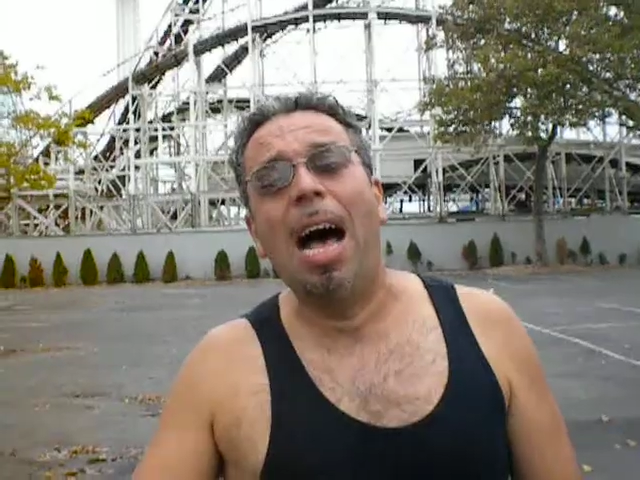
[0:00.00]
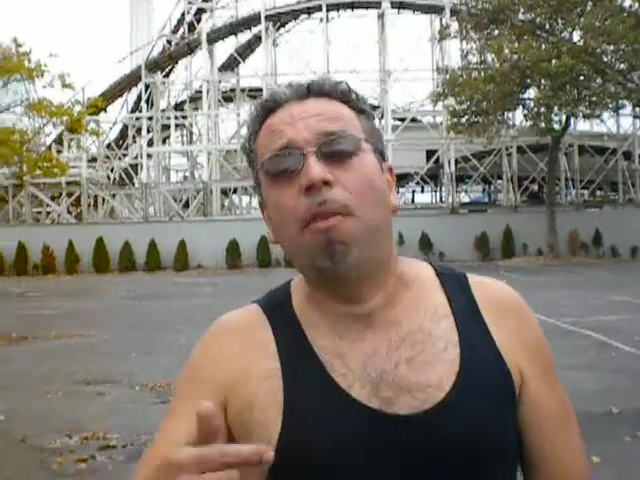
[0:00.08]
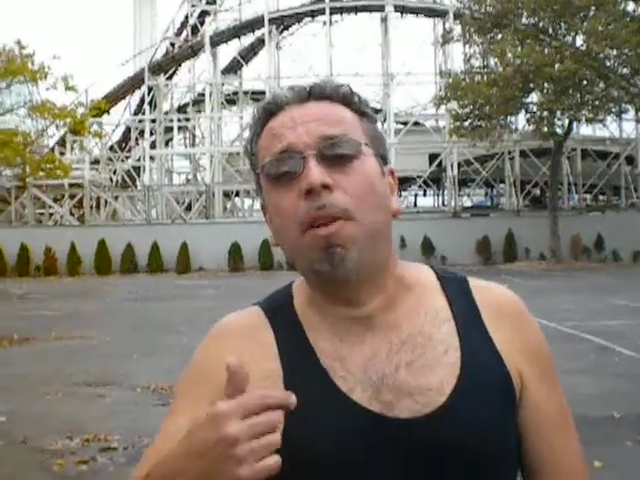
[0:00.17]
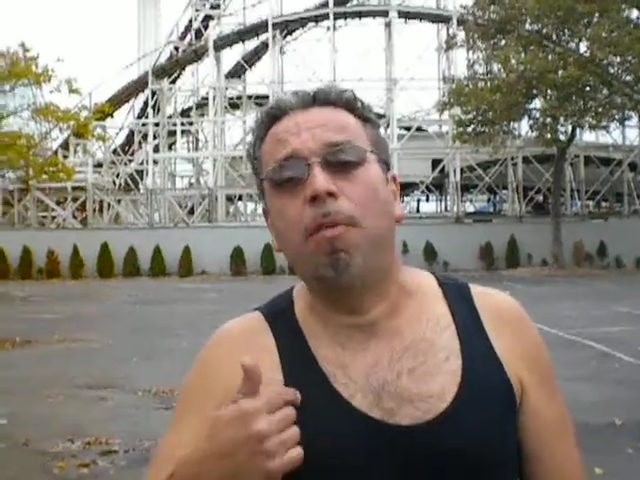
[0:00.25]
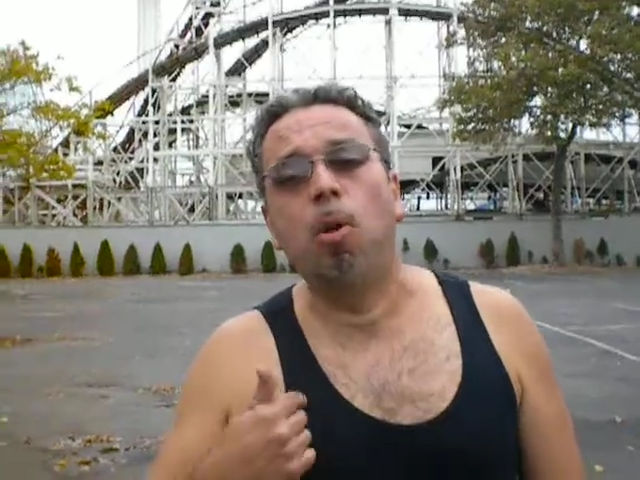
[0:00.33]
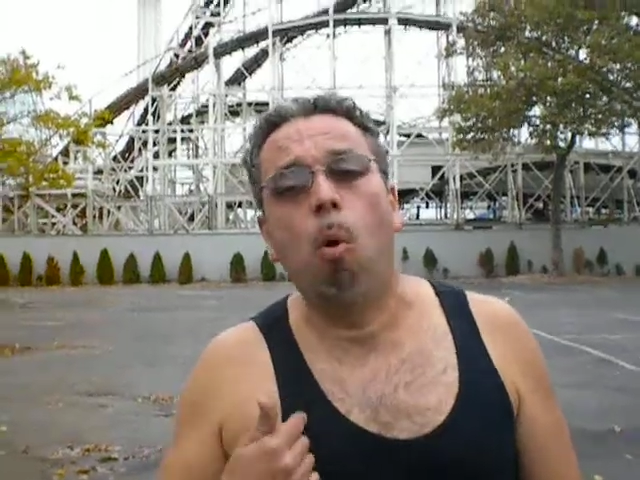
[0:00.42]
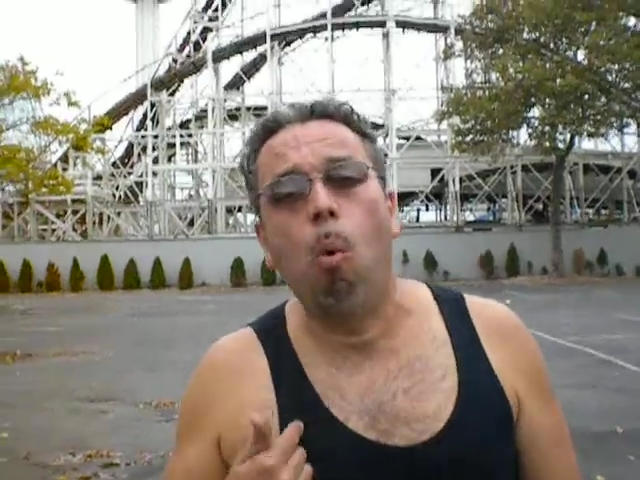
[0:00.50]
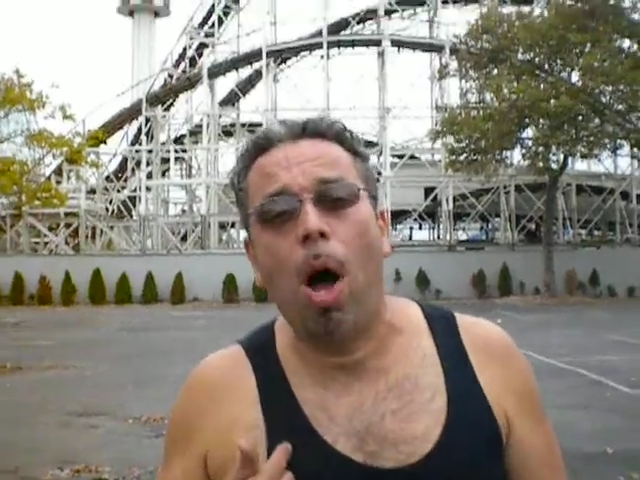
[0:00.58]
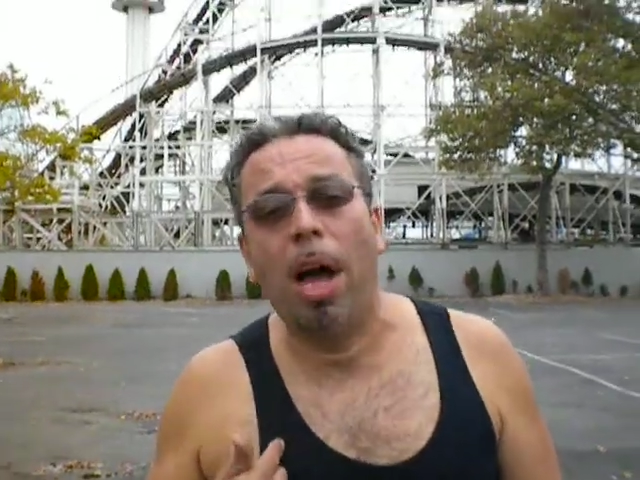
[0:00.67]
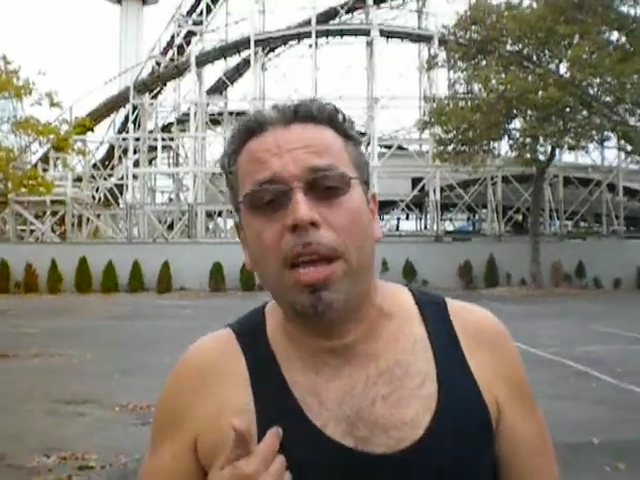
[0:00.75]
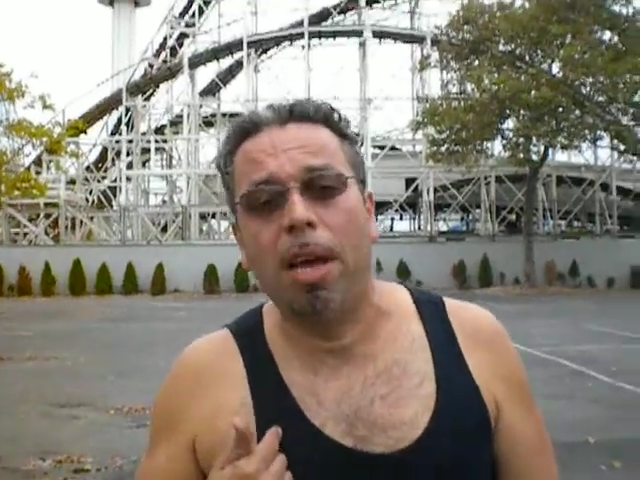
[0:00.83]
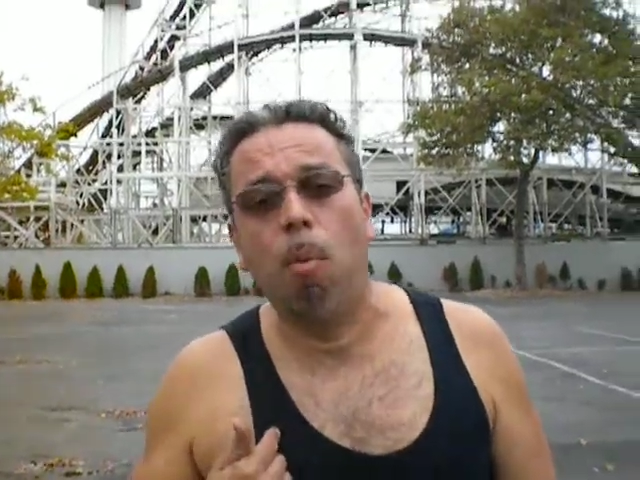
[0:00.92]
I don't even know who
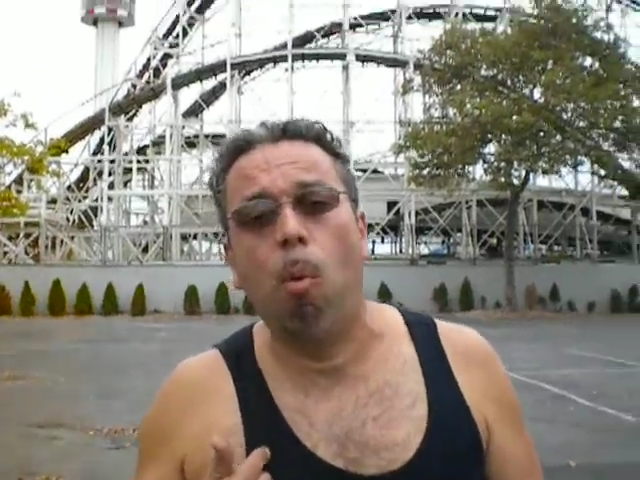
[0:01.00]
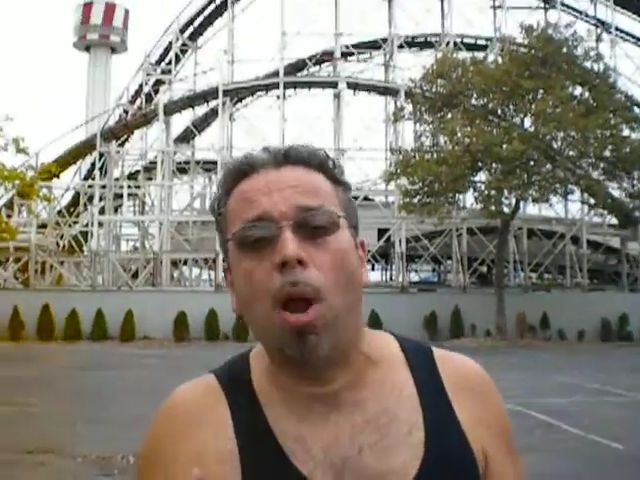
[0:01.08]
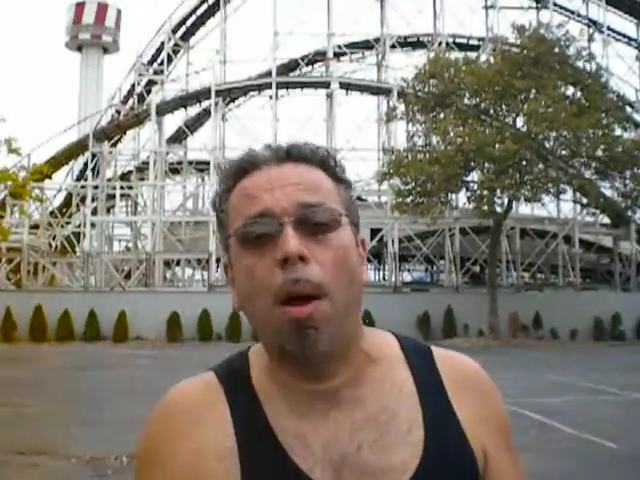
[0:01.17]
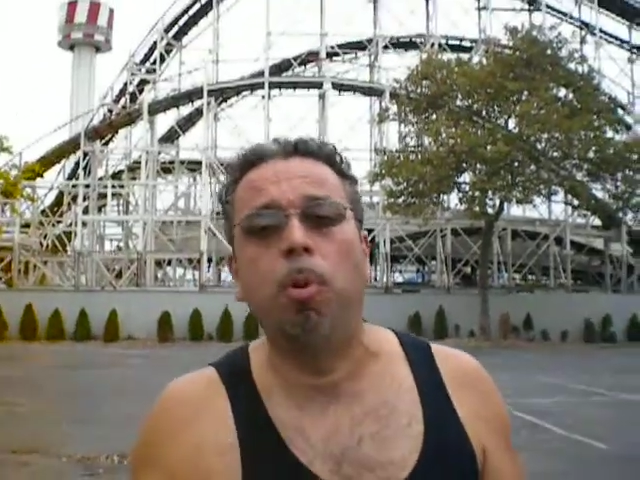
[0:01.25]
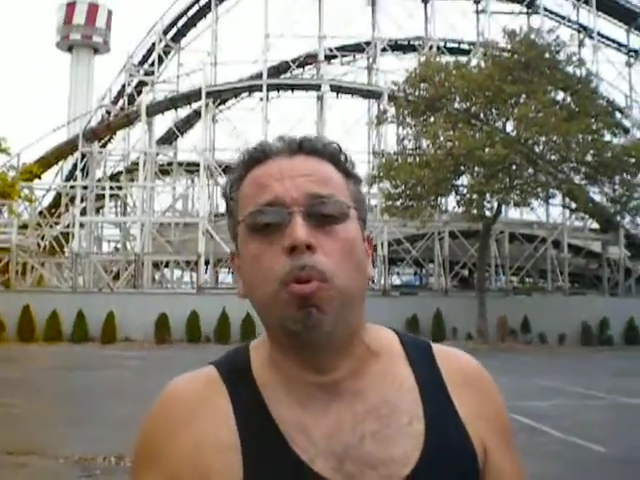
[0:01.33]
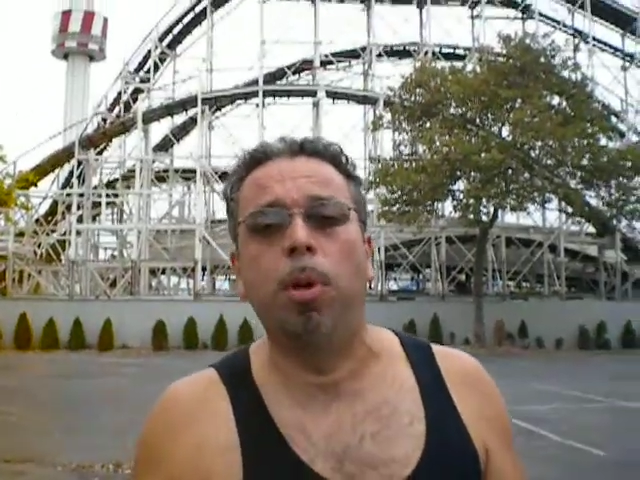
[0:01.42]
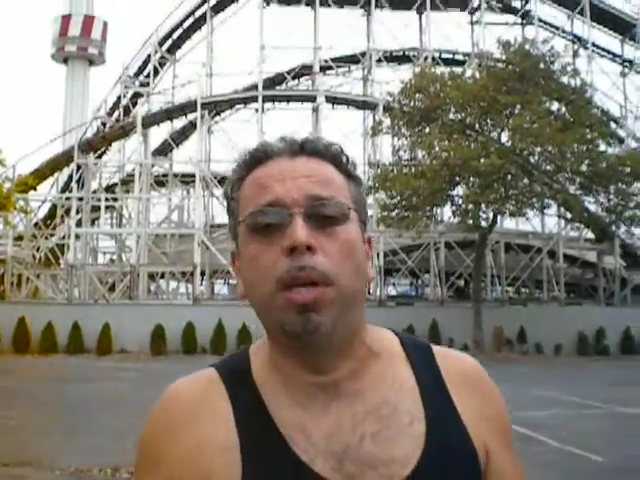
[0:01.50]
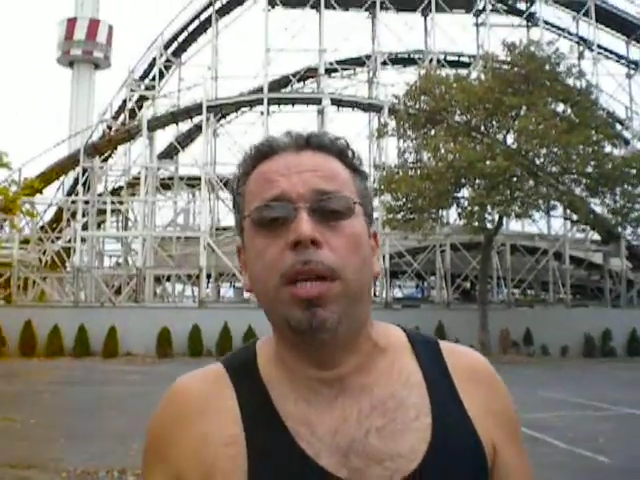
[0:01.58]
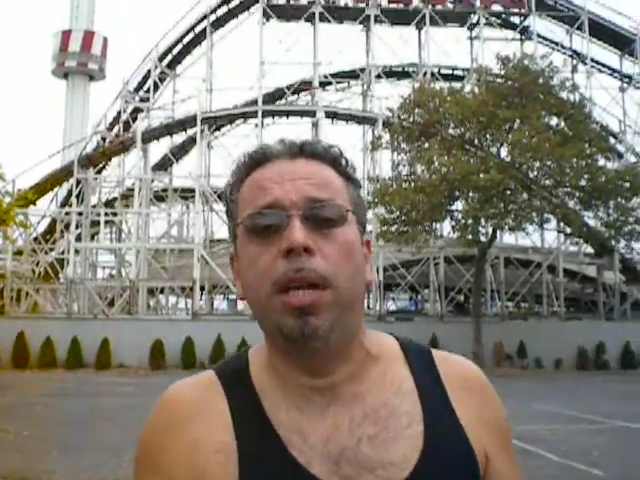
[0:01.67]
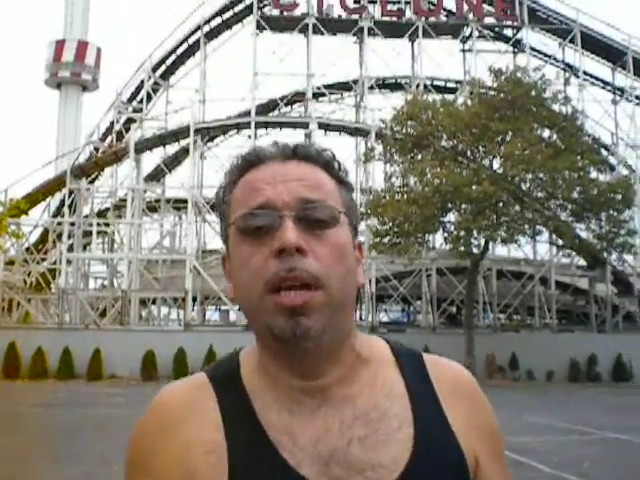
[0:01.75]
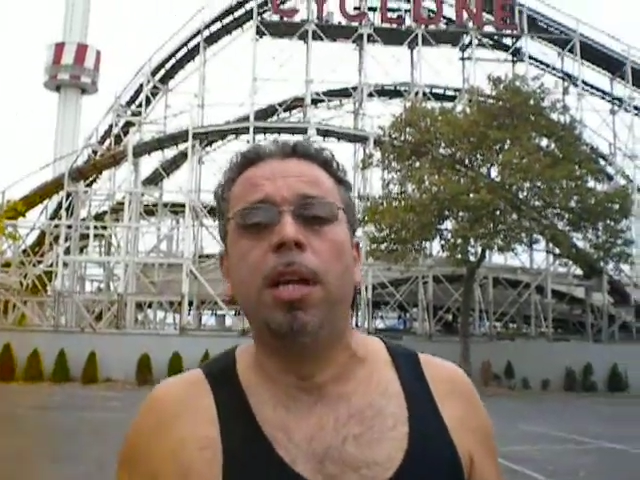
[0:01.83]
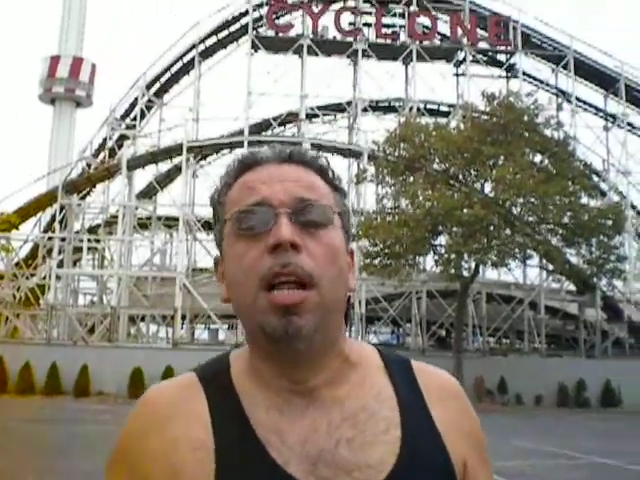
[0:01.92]
I am or what I'm doing
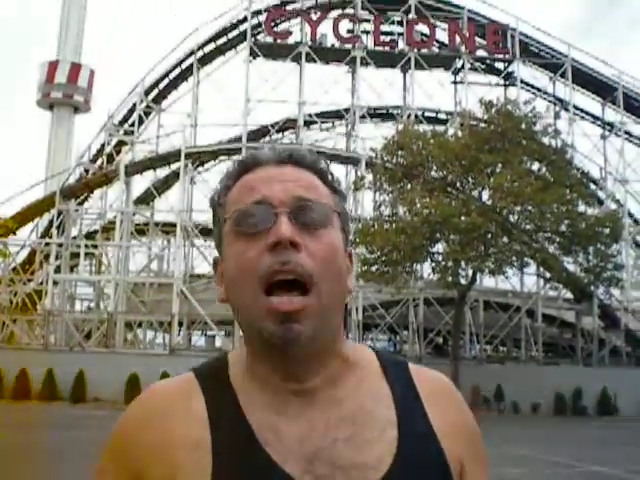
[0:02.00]
here.